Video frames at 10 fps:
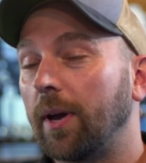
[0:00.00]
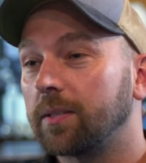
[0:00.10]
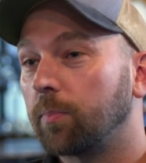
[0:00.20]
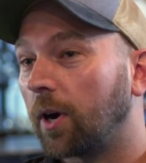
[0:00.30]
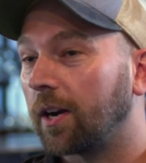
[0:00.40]
best
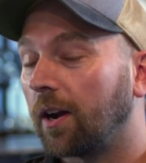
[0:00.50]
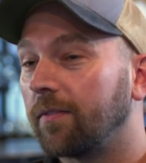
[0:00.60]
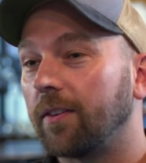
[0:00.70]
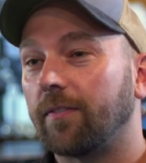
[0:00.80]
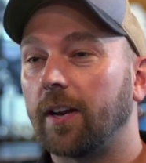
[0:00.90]
part of
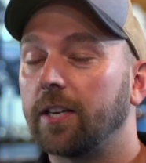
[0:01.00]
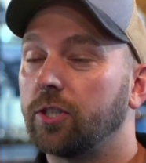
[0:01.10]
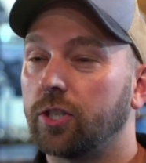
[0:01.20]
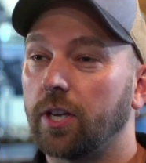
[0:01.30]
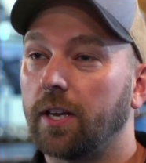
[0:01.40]
the Fundy
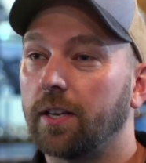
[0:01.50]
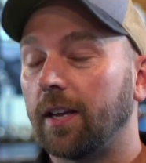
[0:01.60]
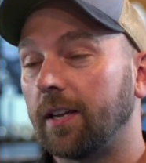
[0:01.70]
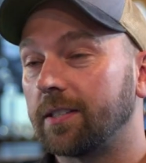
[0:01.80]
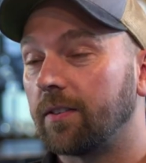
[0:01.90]
Gin
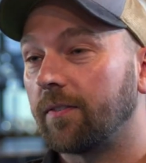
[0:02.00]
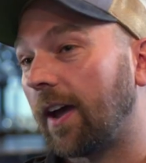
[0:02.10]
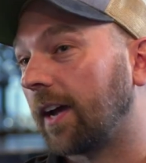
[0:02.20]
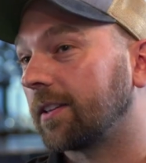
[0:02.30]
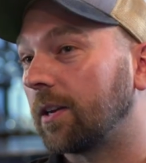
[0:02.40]
is the
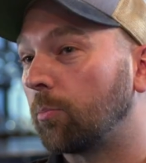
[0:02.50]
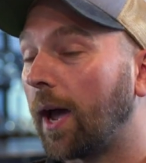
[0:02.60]
fact that it